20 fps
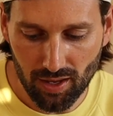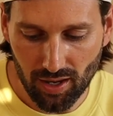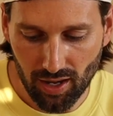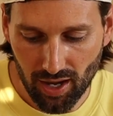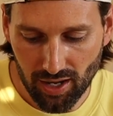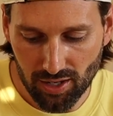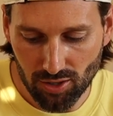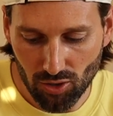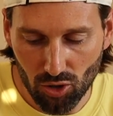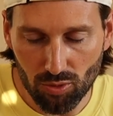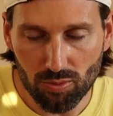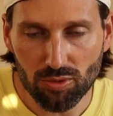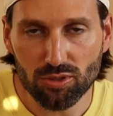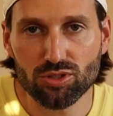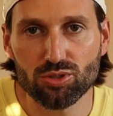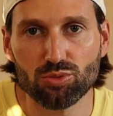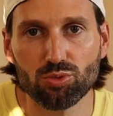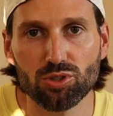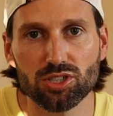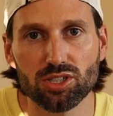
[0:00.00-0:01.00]
I
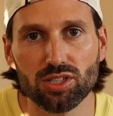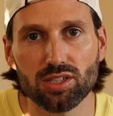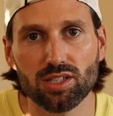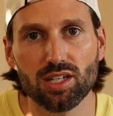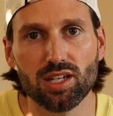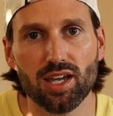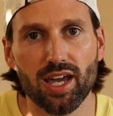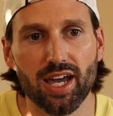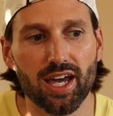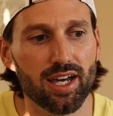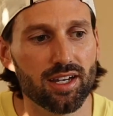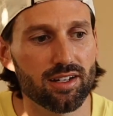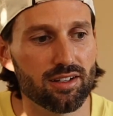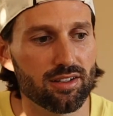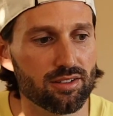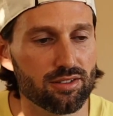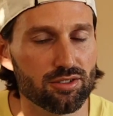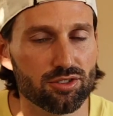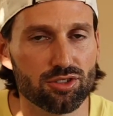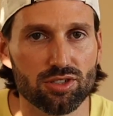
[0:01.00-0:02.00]
almost wish that they had
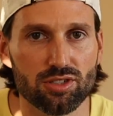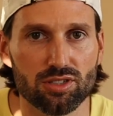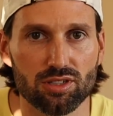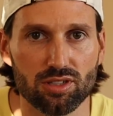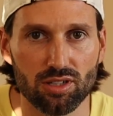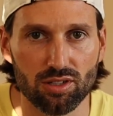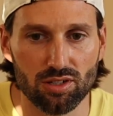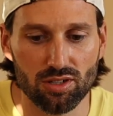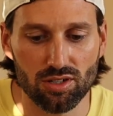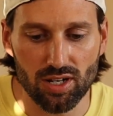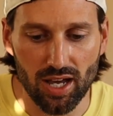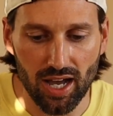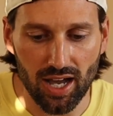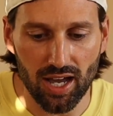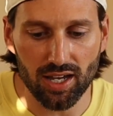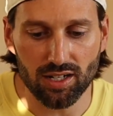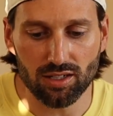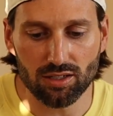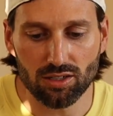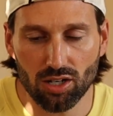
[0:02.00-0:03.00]
just the
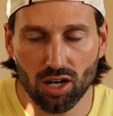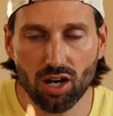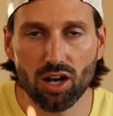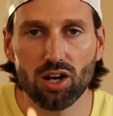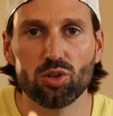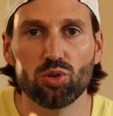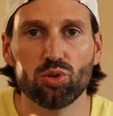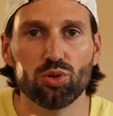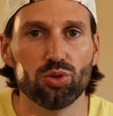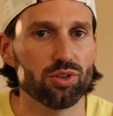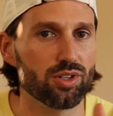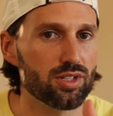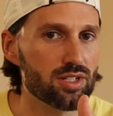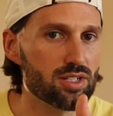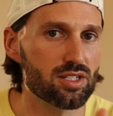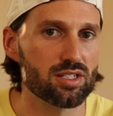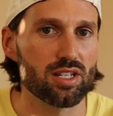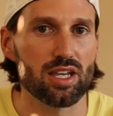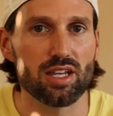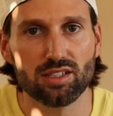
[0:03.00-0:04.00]
non-colored
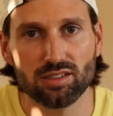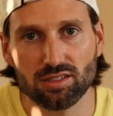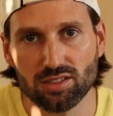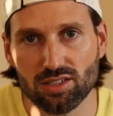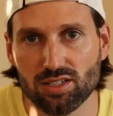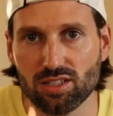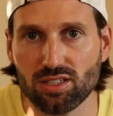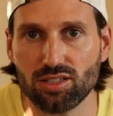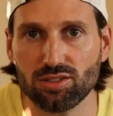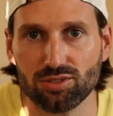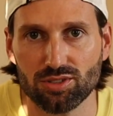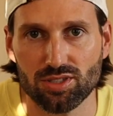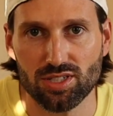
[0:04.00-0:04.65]
stainless steel